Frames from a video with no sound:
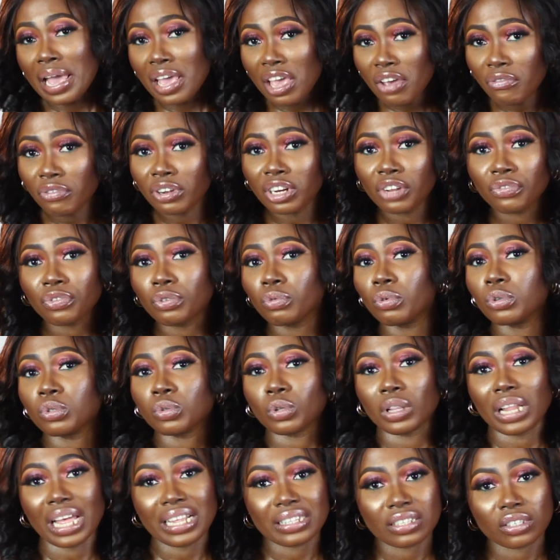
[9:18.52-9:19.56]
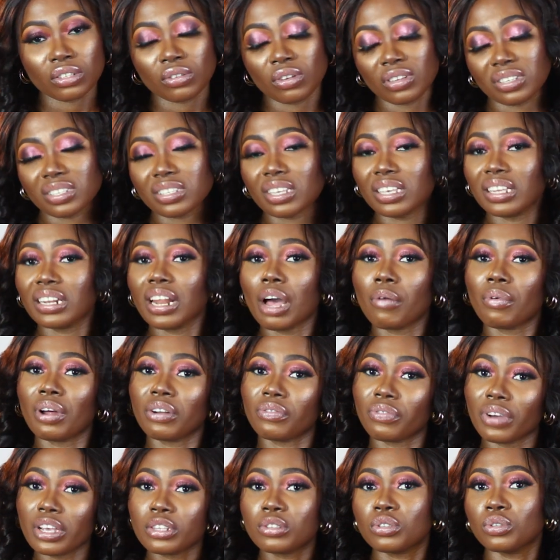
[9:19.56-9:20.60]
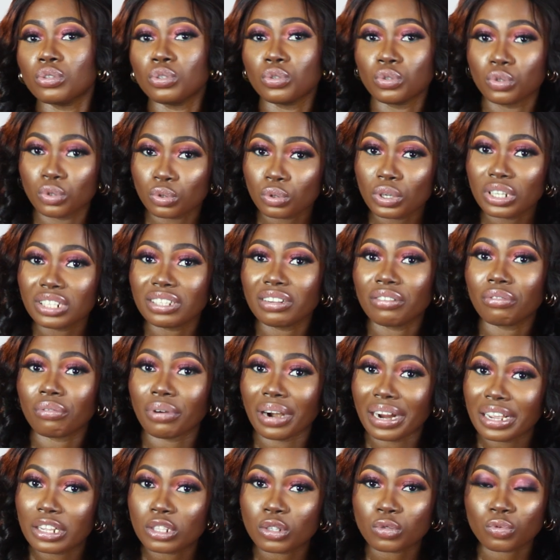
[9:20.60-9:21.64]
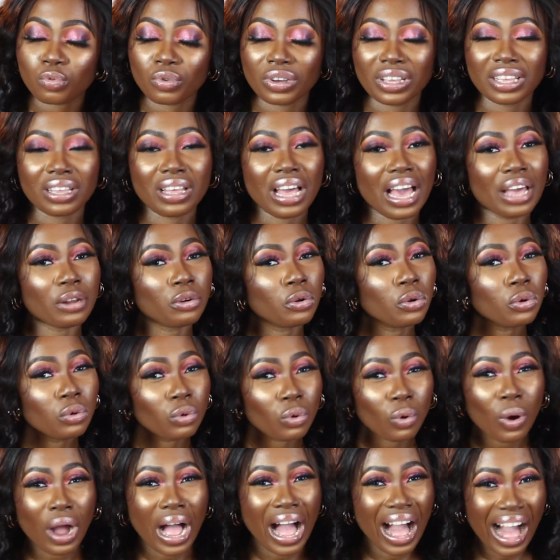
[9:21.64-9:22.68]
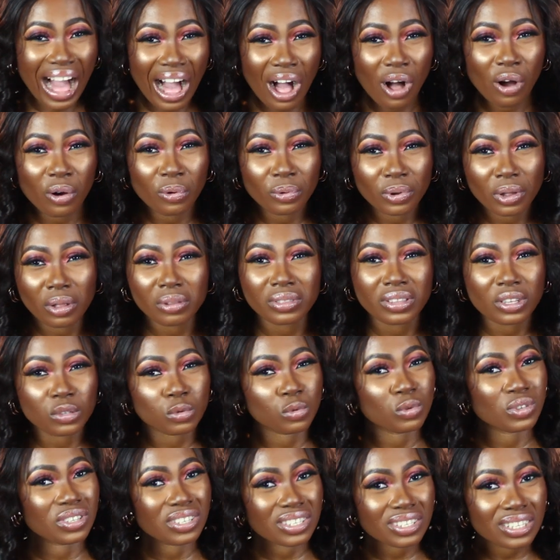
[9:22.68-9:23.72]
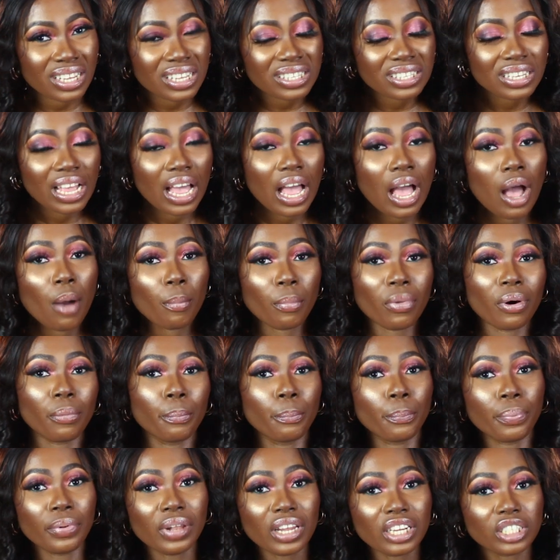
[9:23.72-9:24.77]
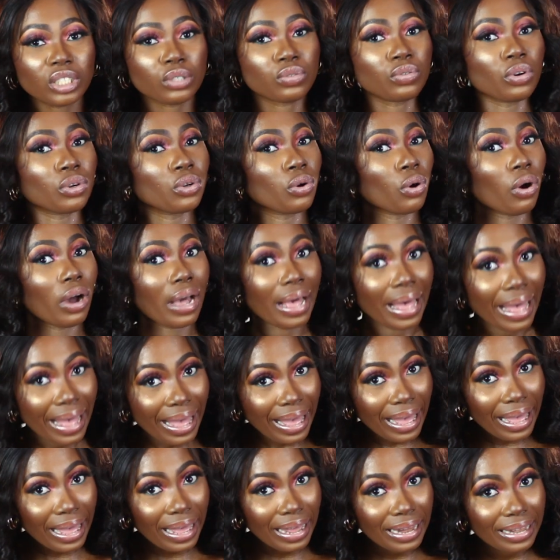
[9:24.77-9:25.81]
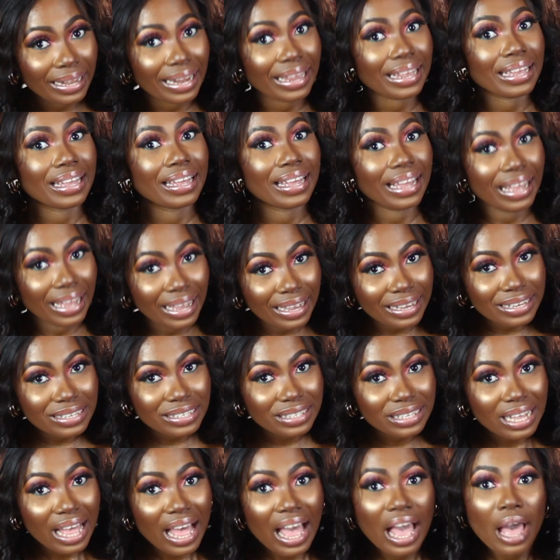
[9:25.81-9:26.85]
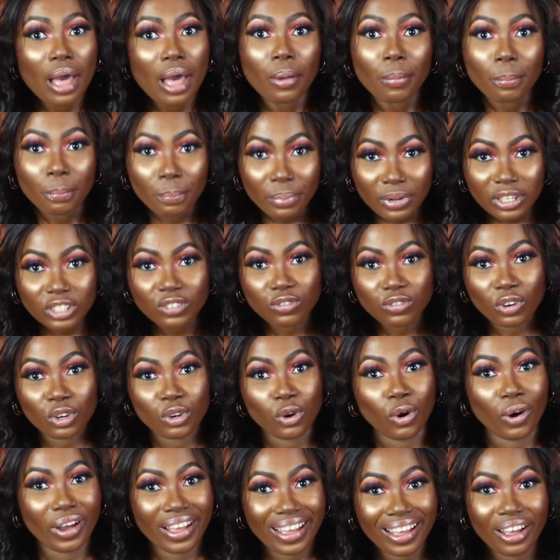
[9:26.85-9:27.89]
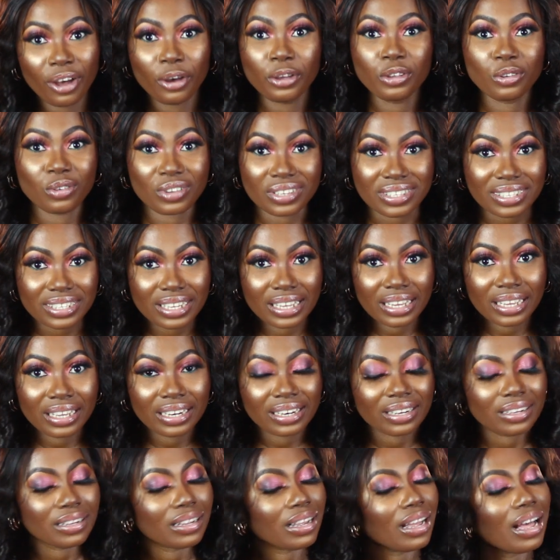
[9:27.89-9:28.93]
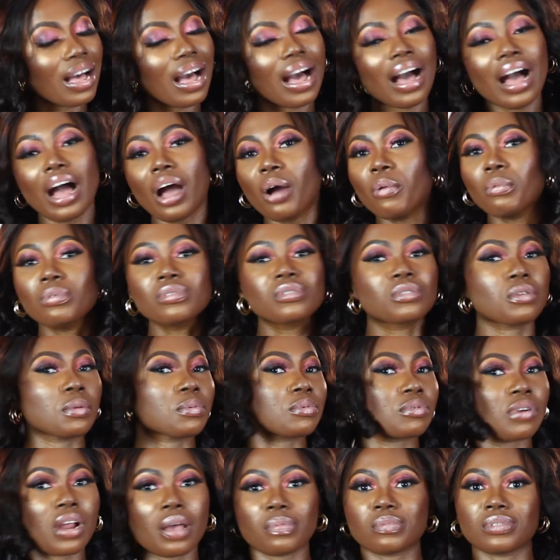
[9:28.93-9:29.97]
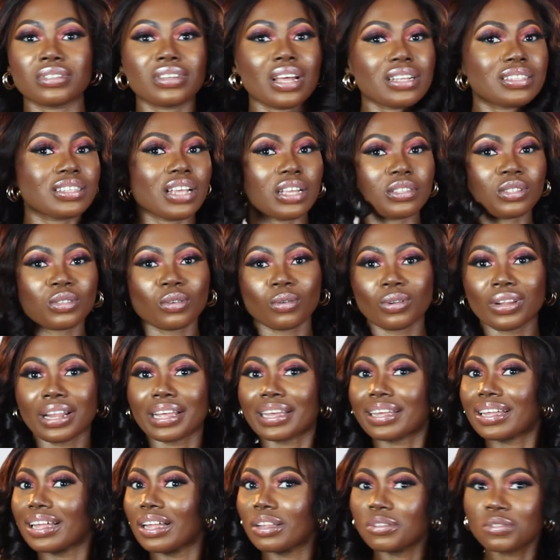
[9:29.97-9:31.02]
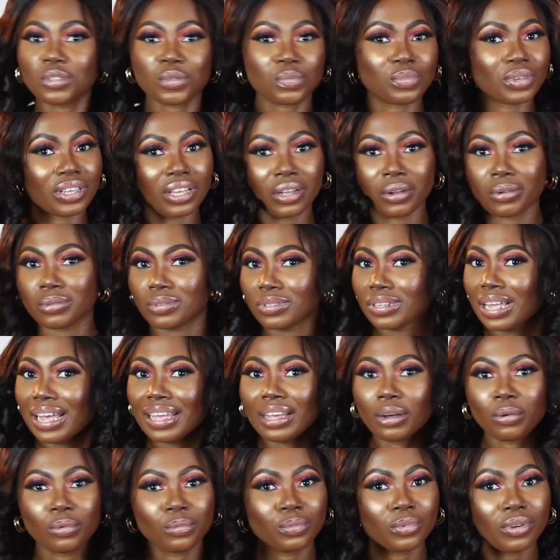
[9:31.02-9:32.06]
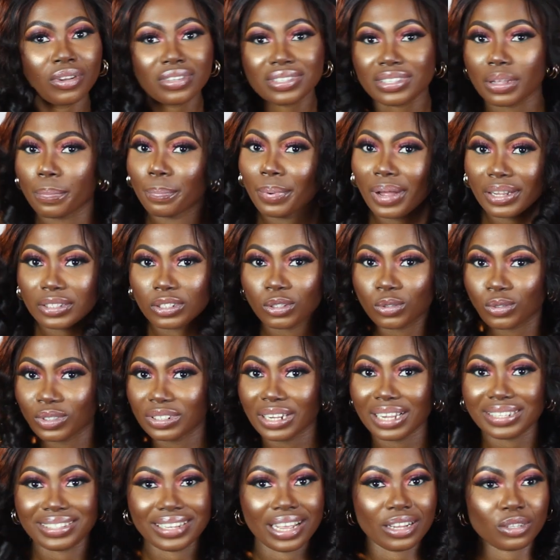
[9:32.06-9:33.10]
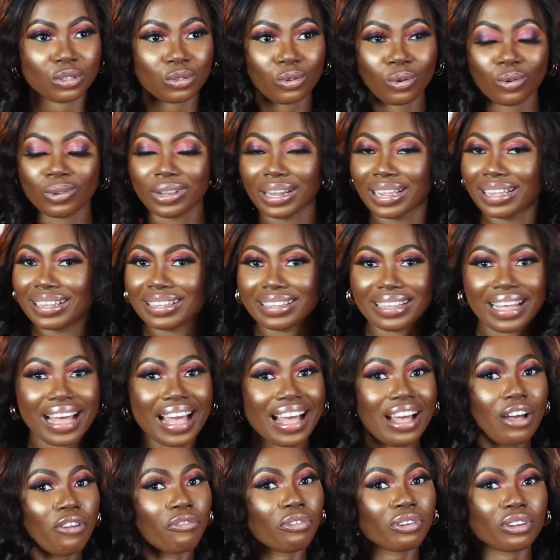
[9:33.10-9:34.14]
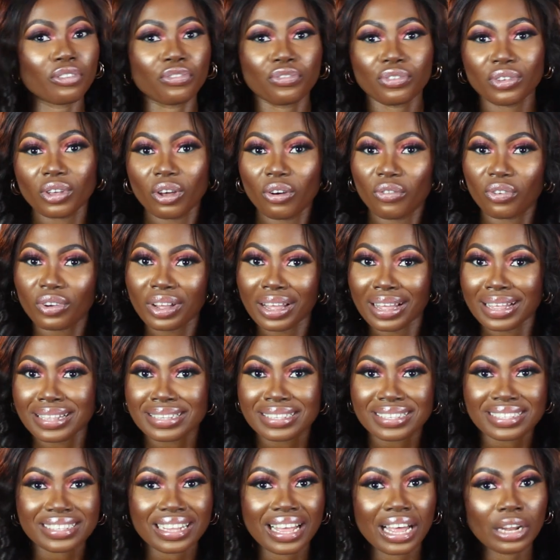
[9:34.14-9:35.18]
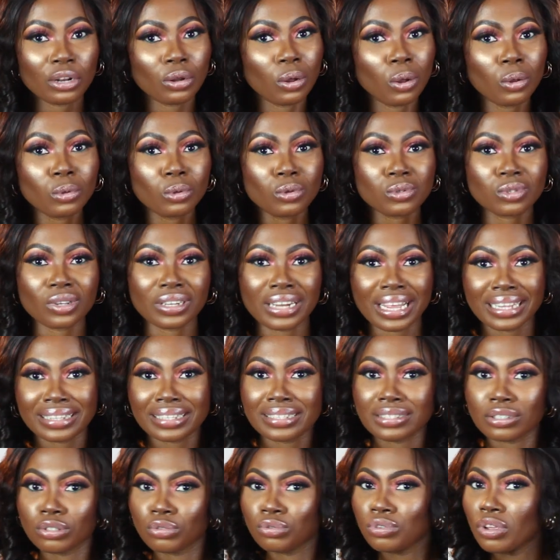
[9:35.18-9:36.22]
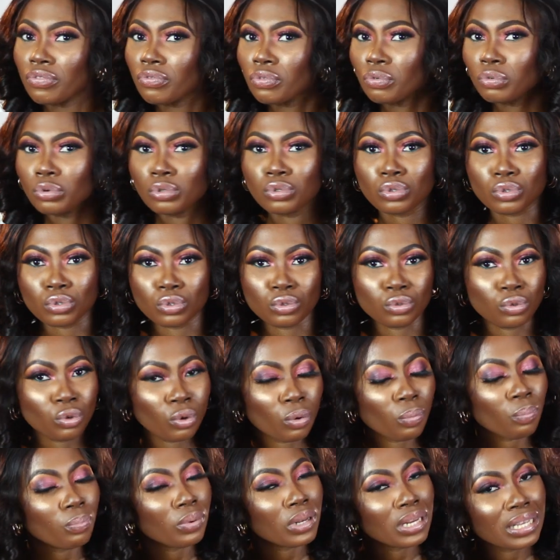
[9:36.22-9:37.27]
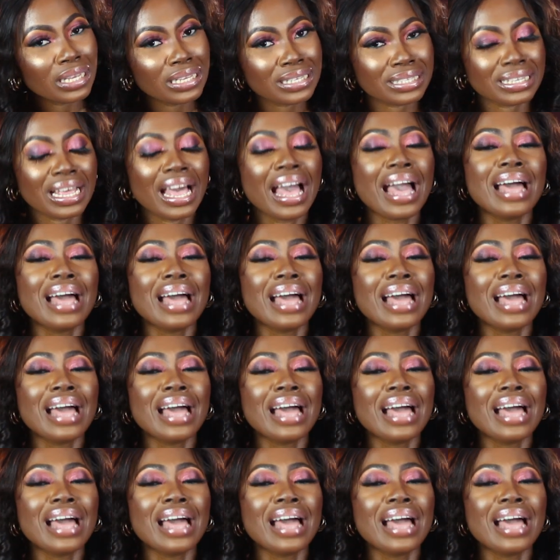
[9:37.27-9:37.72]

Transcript: even if you want to lighten your skin, I would advise you do it the right way. I don't know how well this will sit, but bleach for your hair, like guys, bleach for your hair on your skin, I won't subscribe to that at all. Like, count me out. I am not a party to that at all. Like, for the fear of cancer and all those other things you don't even want to know, please.